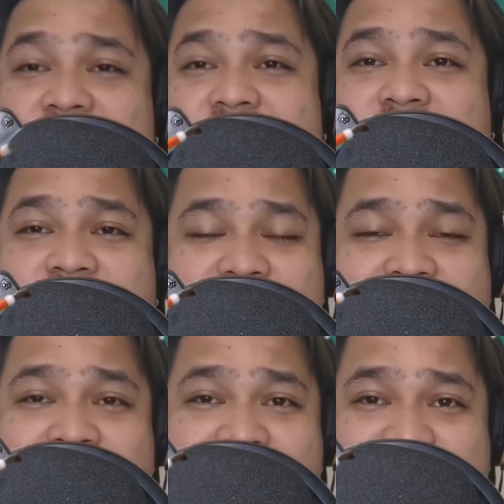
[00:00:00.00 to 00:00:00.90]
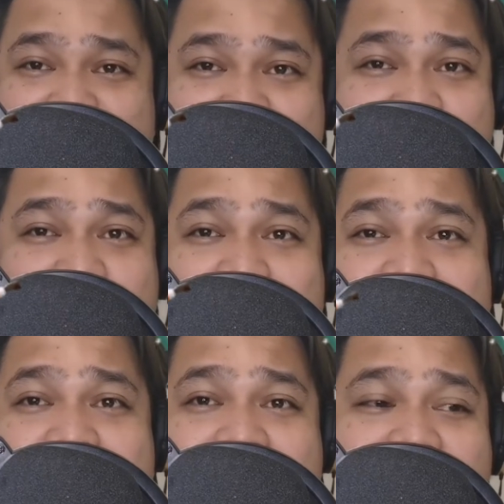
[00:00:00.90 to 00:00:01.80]
on his
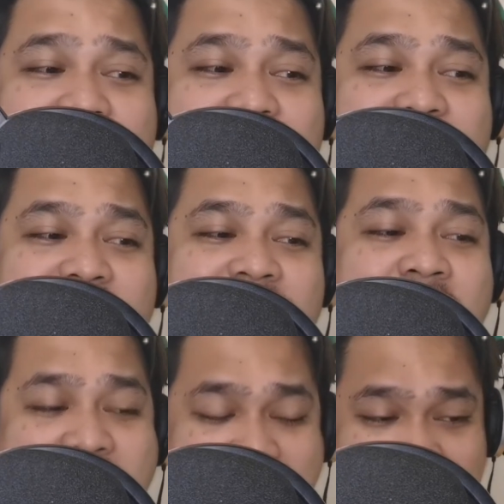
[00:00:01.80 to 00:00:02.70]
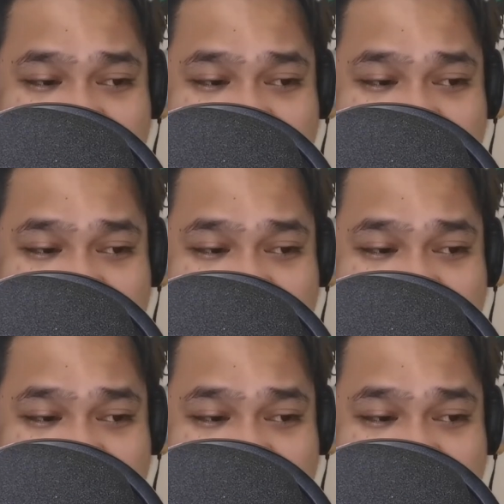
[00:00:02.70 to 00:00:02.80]
way,